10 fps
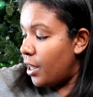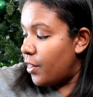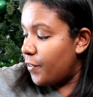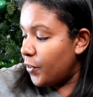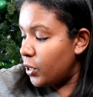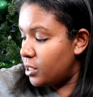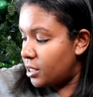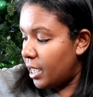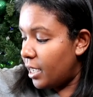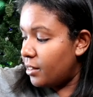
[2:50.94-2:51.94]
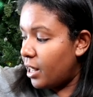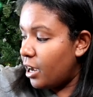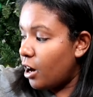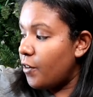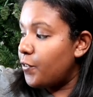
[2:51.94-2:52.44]
The first thing that
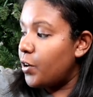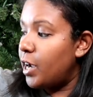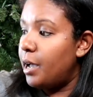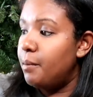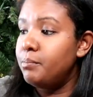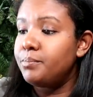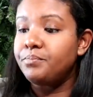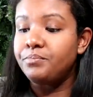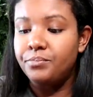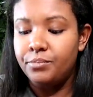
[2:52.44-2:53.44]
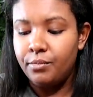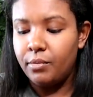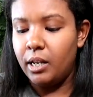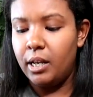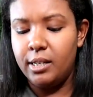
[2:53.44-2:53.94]
I got for him
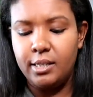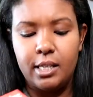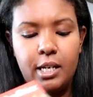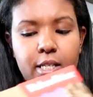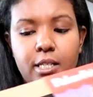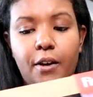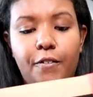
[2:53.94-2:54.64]
is this